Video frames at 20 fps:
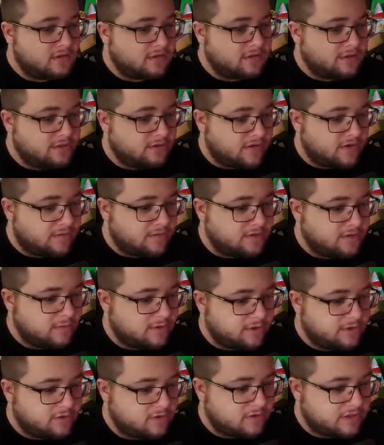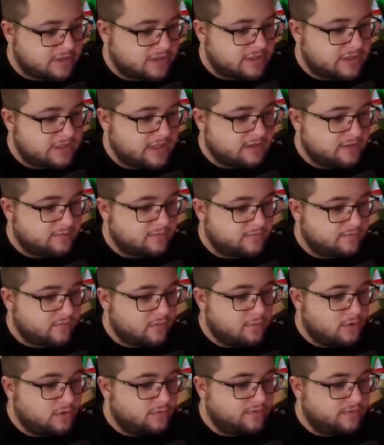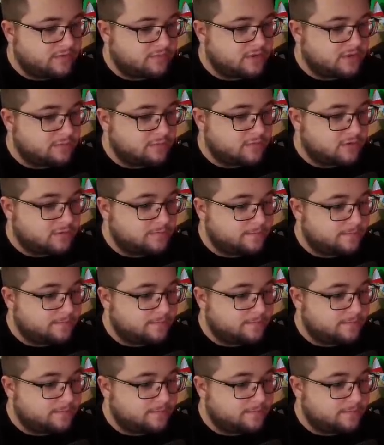don't get what you want, you're going to end up removing people.